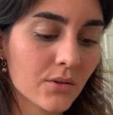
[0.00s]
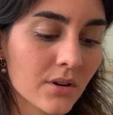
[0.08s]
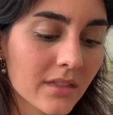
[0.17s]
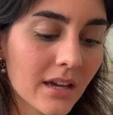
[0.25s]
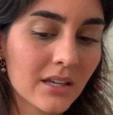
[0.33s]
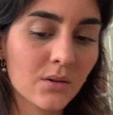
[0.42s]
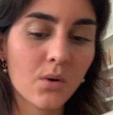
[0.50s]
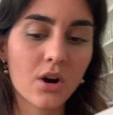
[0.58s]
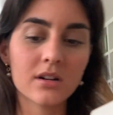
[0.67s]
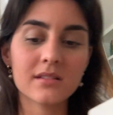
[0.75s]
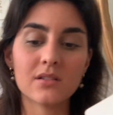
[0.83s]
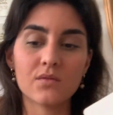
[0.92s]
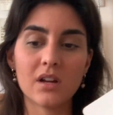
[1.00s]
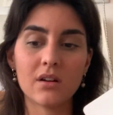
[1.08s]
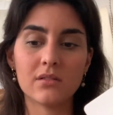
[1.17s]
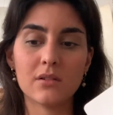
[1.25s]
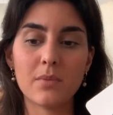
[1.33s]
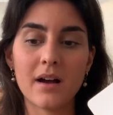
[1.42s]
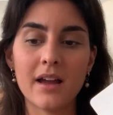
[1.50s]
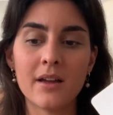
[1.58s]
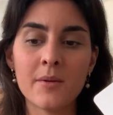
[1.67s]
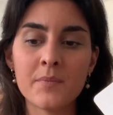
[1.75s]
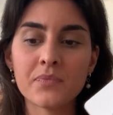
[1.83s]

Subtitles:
Or that you are surrounded by,